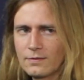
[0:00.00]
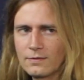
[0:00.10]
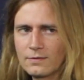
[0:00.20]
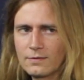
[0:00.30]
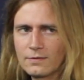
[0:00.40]

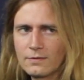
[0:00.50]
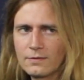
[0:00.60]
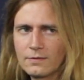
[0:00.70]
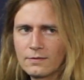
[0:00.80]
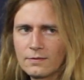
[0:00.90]

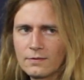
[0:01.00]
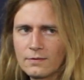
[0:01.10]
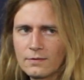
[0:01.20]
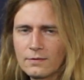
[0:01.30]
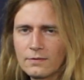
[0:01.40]

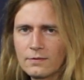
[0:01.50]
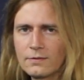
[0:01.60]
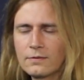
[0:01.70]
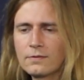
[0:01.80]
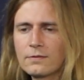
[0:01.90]

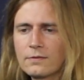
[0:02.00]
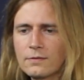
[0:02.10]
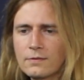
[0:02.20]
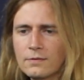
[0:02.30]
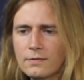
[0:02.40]

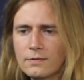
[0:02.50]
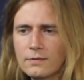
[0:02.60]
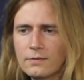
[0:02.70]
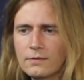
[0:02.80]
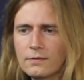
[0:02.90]

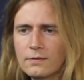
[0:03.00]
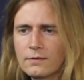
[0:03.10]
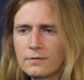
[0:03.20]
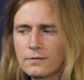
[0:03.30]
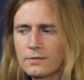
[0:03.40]

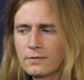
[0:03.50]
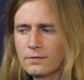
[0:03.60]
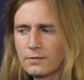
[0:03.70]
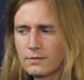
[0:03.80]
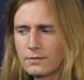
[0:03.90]
No words are spoken by the person on screen.